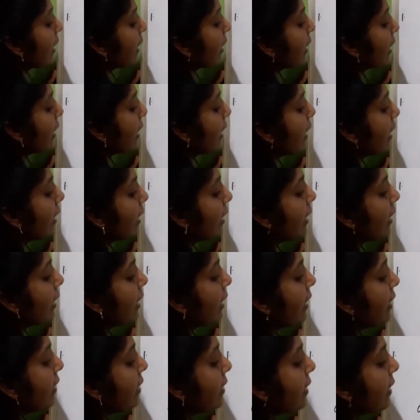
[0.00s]

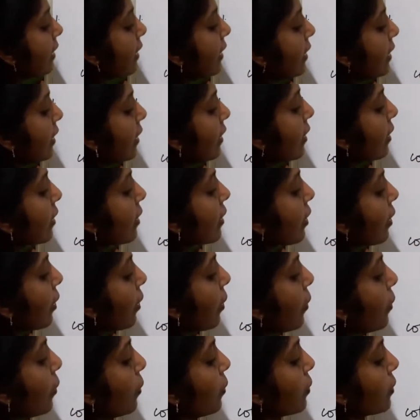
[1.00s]
key is
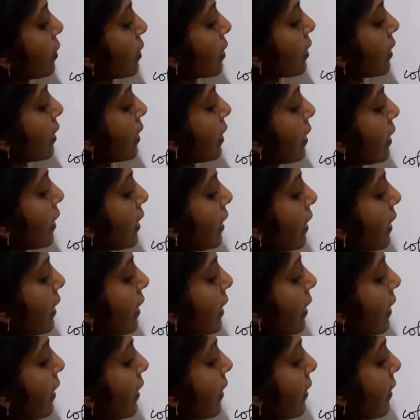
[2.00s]
closed,
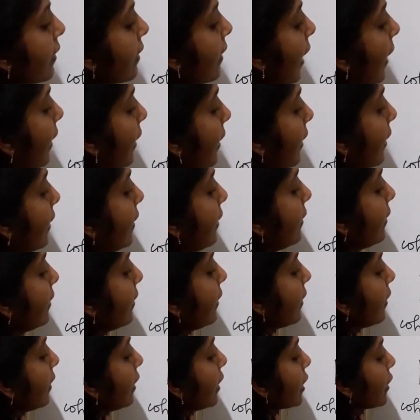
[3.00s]
that is
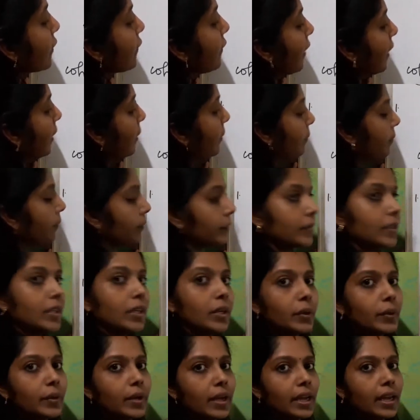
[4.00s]
this one,
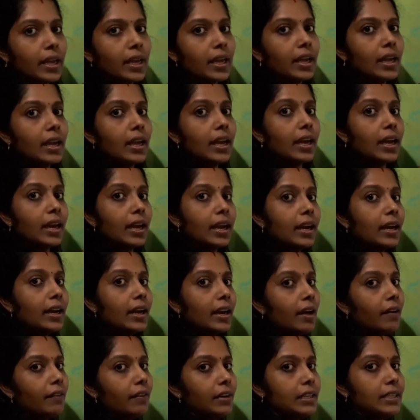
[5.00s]
okay.
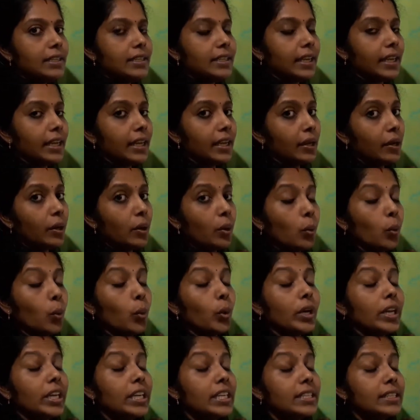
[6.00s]
Now, we'll see
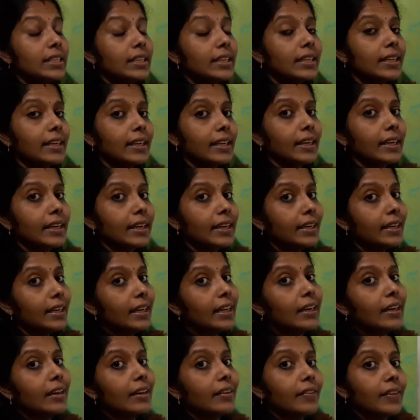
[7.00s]
what is the
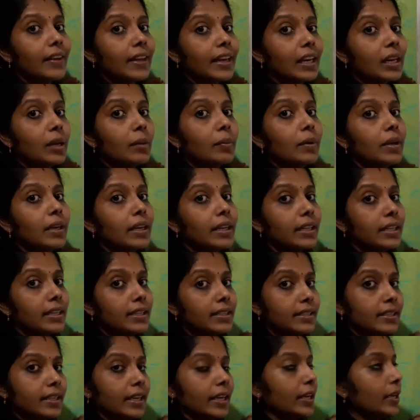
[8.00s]
current available in the
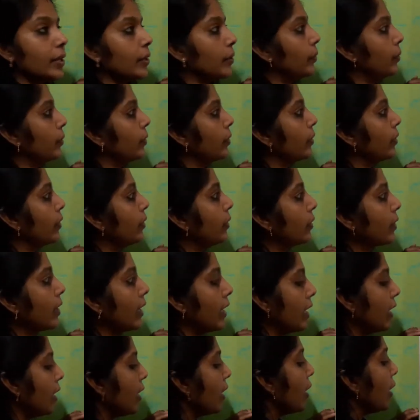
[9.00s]
circuit,
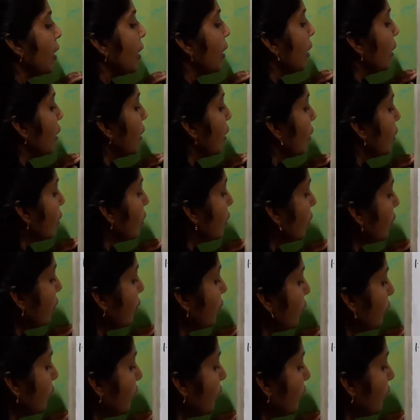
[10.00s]
okay. So, for